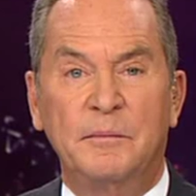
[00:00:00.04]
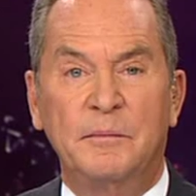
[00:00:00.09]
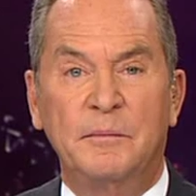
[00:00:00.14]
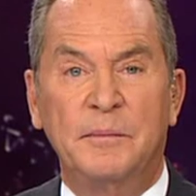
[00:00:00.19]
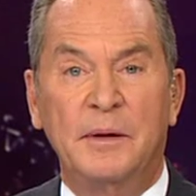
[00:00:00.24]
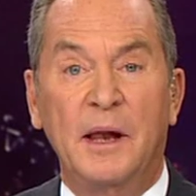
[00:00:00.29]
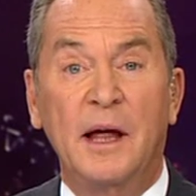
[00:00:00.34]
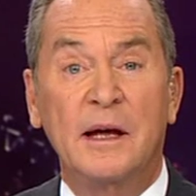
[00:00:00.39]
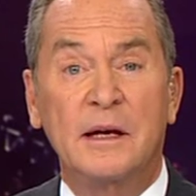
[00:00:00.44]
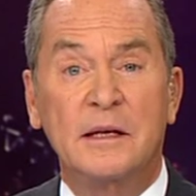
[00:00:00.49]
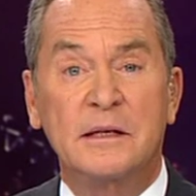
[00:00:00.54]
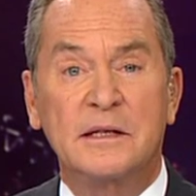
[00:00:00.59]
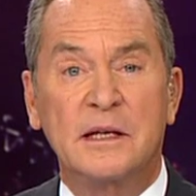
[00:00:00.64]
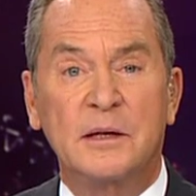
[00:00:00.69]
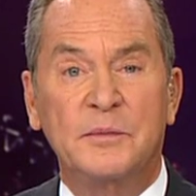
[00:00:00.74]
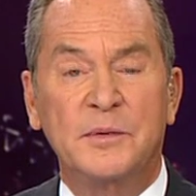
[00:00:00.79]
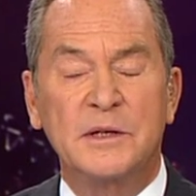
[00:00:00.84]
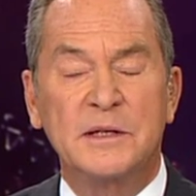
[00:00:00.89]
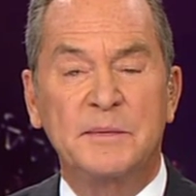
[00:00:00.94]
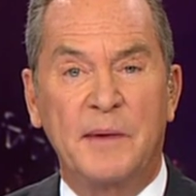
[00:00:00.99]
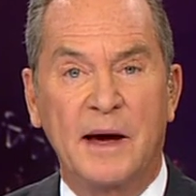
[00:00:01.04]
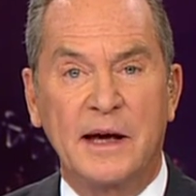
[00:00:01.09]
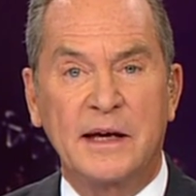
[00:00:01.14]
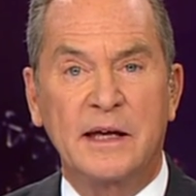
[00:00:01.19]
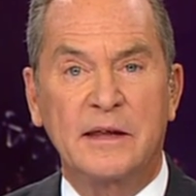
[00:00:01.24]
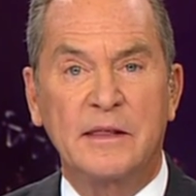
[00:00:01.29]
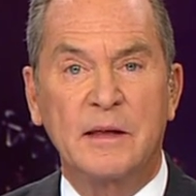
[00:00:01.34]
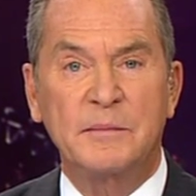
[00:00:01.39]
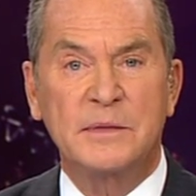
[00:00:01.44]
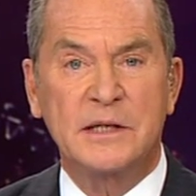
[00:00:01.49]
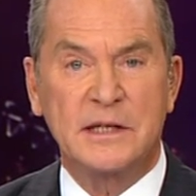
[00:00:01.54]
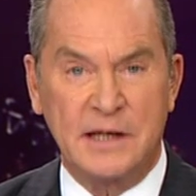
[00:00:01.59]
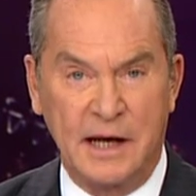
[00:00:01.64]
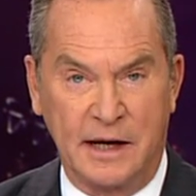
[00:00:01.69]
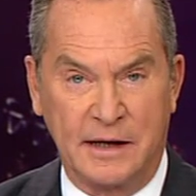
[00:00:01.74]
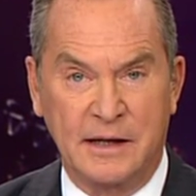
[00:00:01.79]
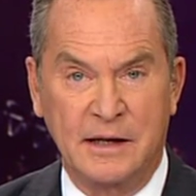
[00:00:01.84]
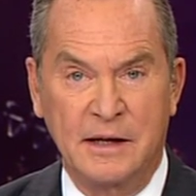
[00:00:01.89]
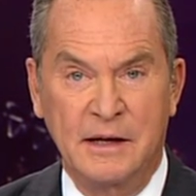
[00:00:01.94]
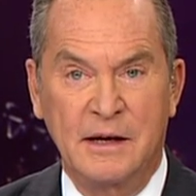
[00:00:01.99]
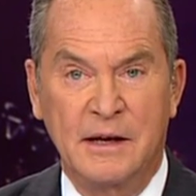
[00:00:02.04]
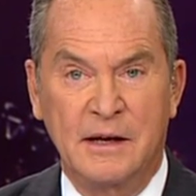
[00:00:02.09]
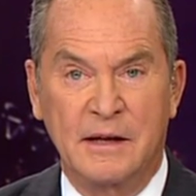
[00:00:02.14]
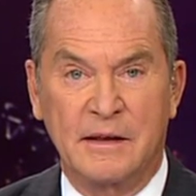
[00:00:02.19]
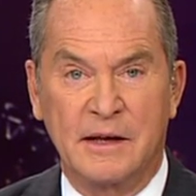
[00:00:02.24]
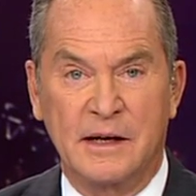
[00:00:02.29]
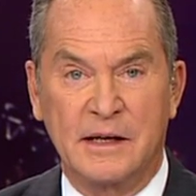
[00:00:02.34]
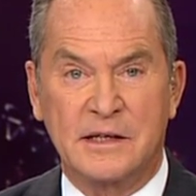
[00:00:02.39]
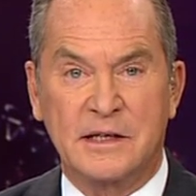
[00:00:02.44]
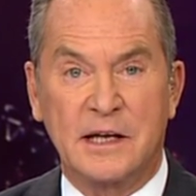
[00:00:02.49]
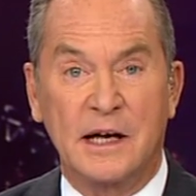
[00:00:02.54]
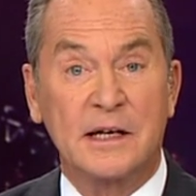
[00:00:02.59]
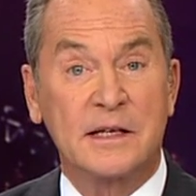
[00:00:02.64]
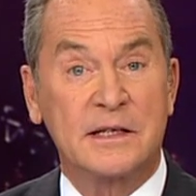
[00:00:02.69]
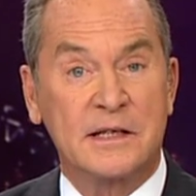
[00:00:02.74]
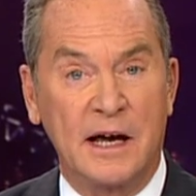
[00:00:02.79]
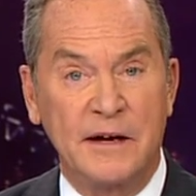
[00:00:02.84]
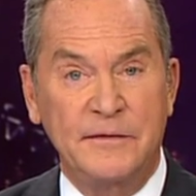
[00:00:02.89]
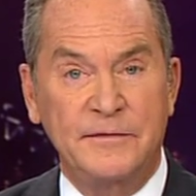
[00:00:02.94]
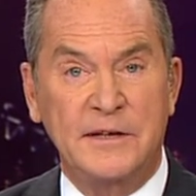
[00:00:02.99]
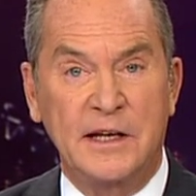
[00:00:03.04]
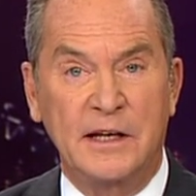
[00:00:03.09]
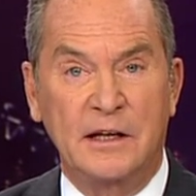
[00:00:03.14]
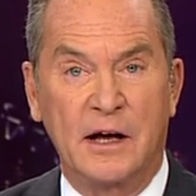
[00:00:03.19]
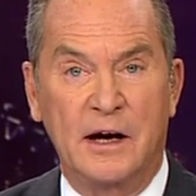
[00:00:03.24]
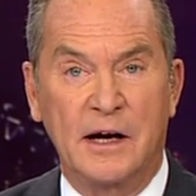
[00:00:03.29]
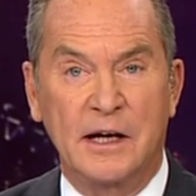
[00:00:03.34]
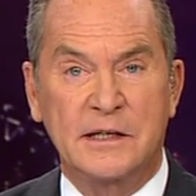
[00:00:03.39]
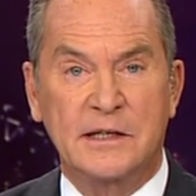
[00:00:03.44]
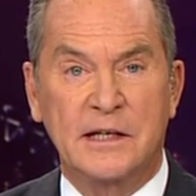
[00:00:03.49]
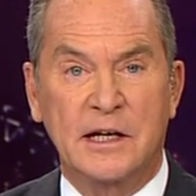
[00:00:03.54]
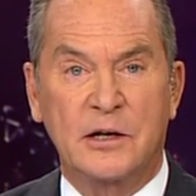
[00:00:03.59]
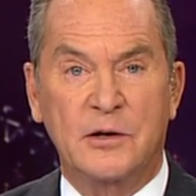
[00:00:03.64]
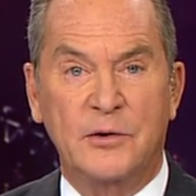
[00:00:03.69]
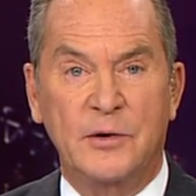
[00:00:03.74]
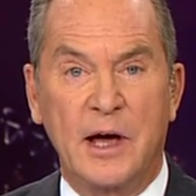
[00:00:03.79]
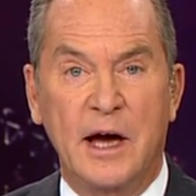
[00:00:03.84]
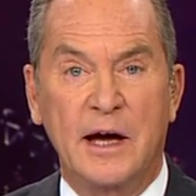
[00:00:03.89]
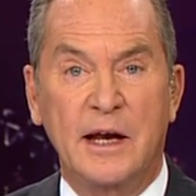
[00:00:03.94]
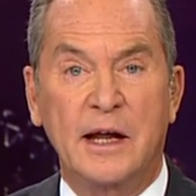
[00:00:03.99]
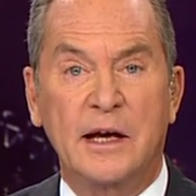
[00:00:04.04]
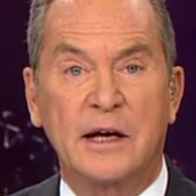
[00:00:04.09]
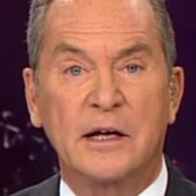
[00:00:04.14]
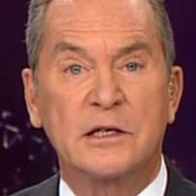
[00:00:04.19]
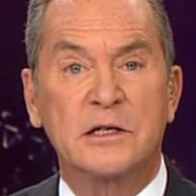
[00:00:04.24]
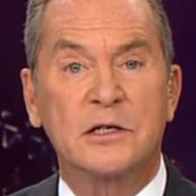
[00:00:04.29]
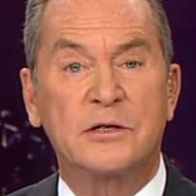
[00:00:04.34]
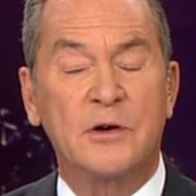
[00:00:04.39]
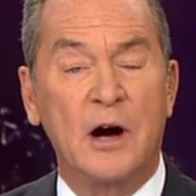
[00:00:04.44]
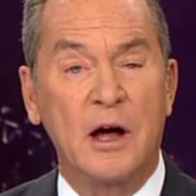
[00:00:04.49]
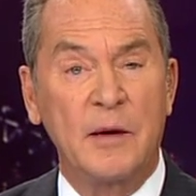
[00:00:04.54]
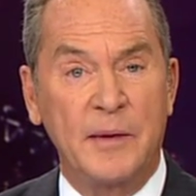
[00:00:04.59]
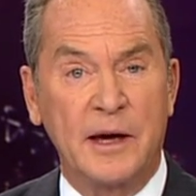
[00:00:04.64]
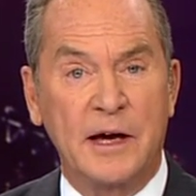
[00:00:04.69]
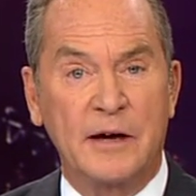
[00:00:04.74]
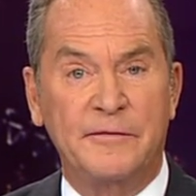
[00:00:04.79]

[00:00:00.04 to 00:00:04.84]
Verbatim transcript: complaints it was making them sick. They say safety lights are creating a strobing